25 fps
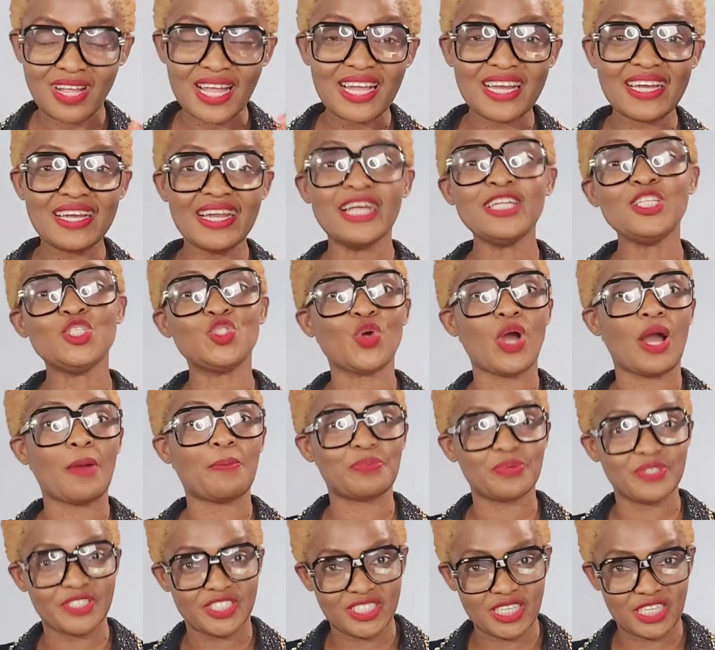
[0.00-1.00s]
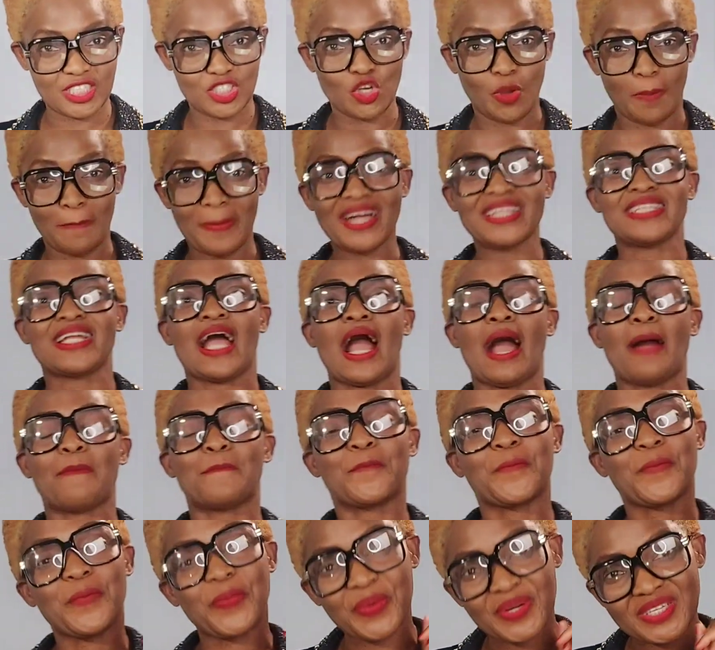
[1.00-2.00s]
Learn to appreciate your man.
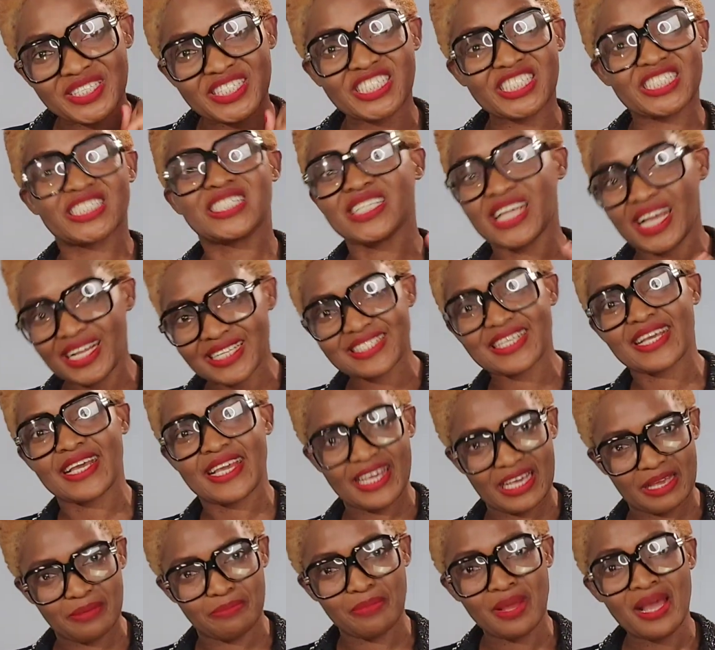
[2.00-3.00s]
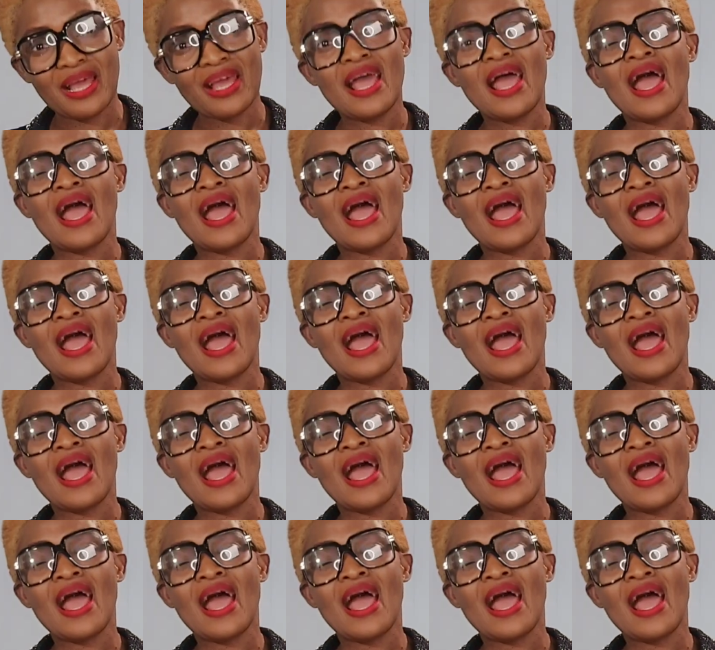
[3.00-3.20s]
Appreciate him.